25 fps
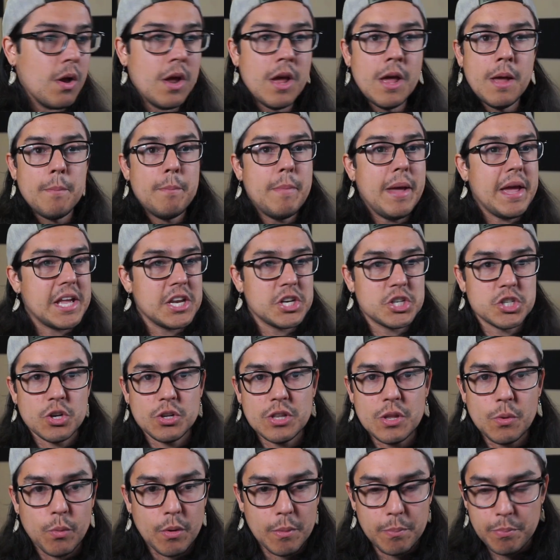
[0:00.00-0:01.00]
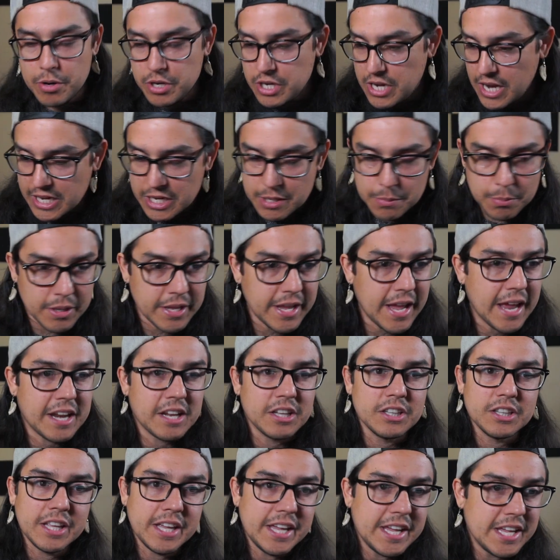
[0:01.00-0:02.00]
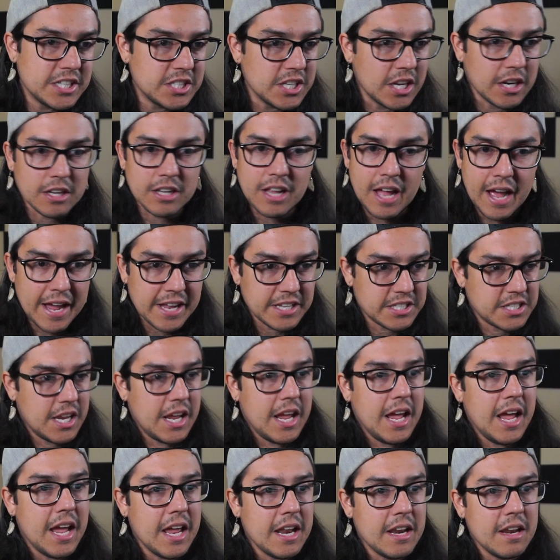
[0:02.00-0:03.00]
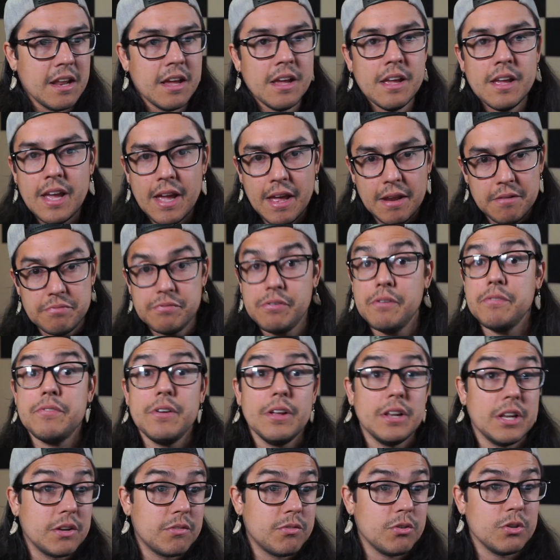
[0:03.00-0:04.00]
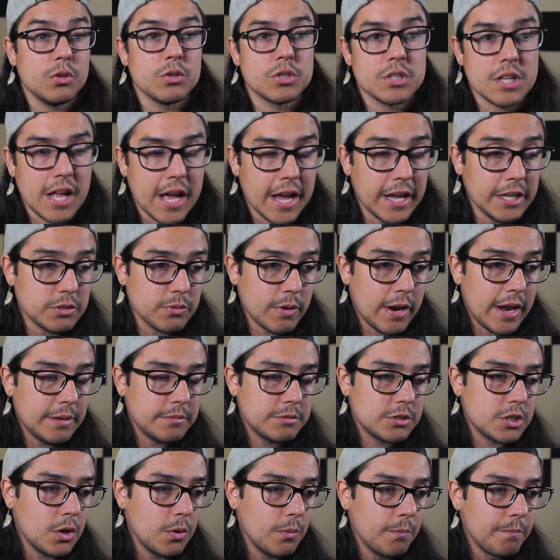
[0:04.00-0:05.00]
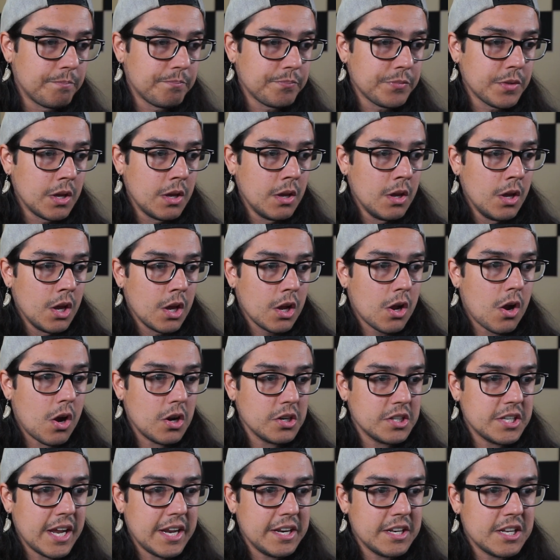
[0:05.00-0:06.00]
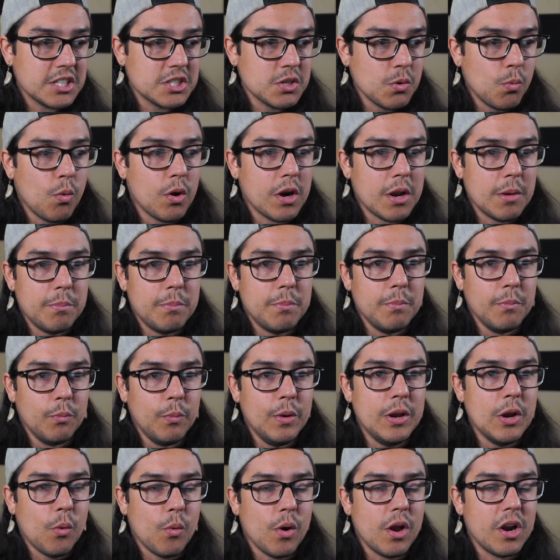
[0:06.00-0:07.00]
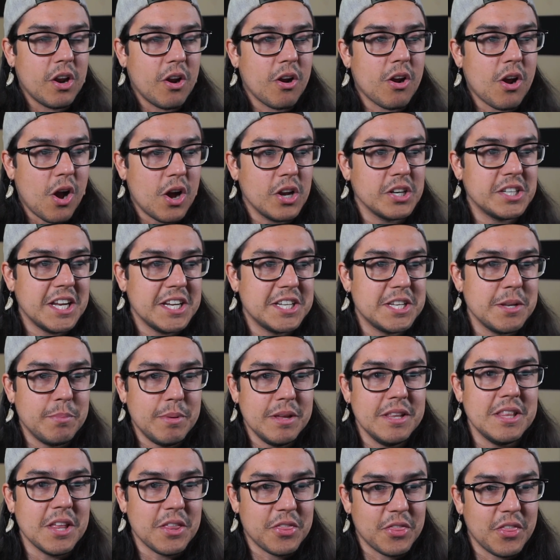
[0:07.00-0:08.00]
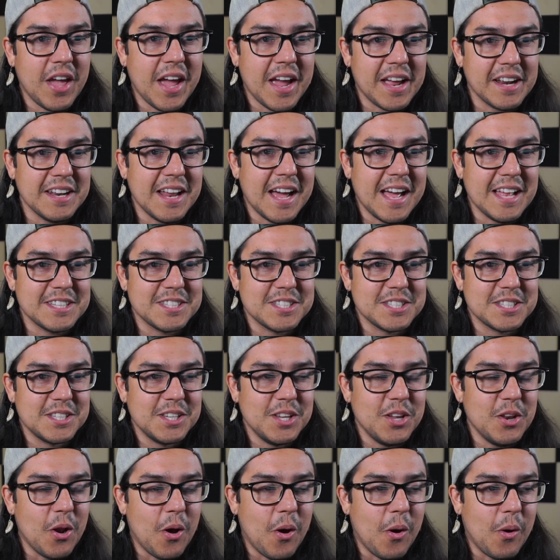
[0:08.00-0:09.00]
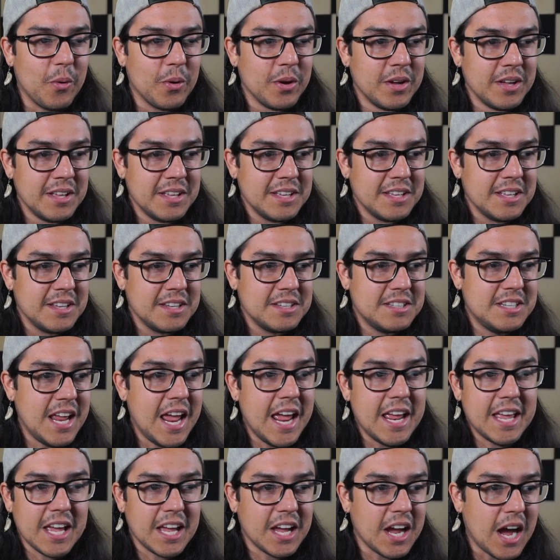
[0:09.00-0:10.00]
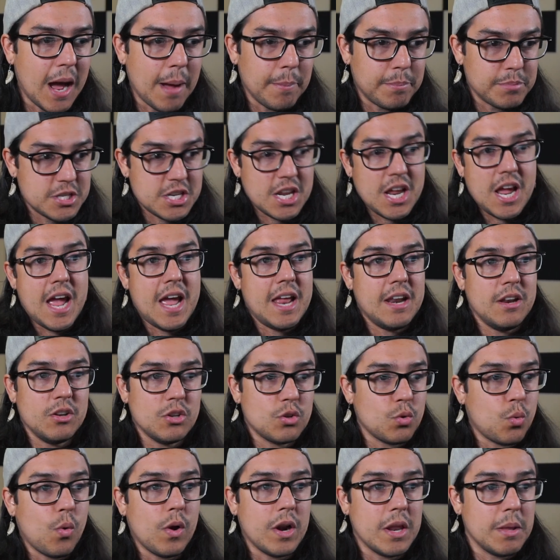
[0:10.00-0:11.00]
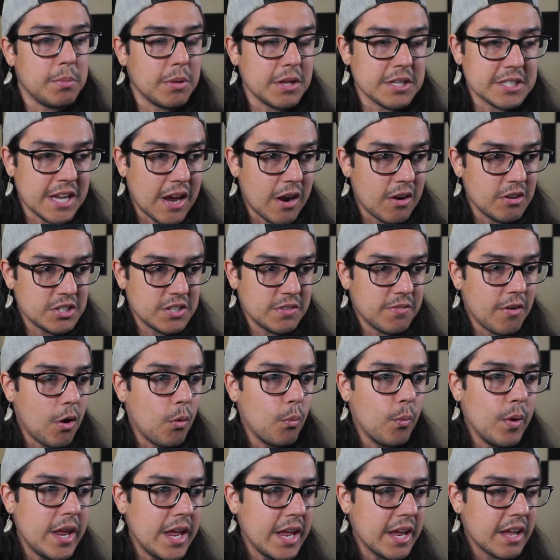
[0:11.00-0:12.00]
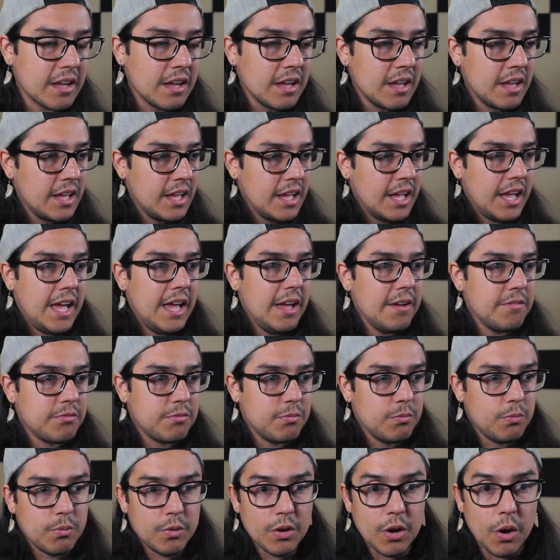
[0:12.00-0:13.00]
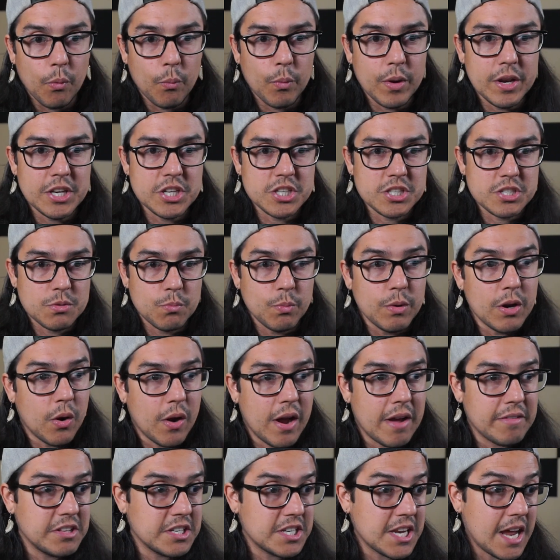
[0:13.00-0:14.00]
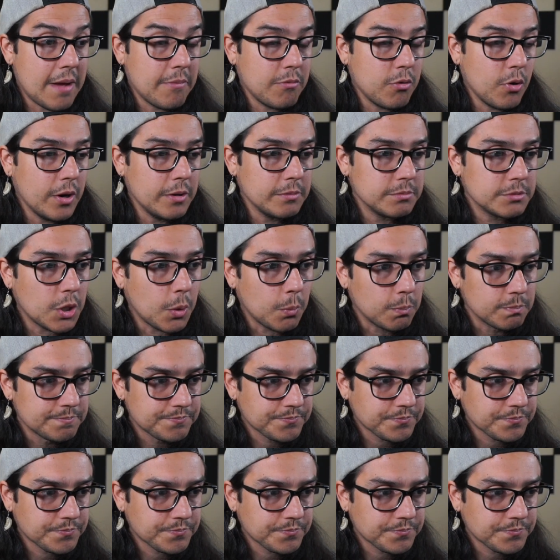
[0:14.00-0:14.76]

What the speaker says: making sure that we're predictably getting leads and clients in and fulfilling for those clients, right? So content we don't want our content to be the thing that's, taking up 10, 20 plus hours of our week if, we don't have the time for it. So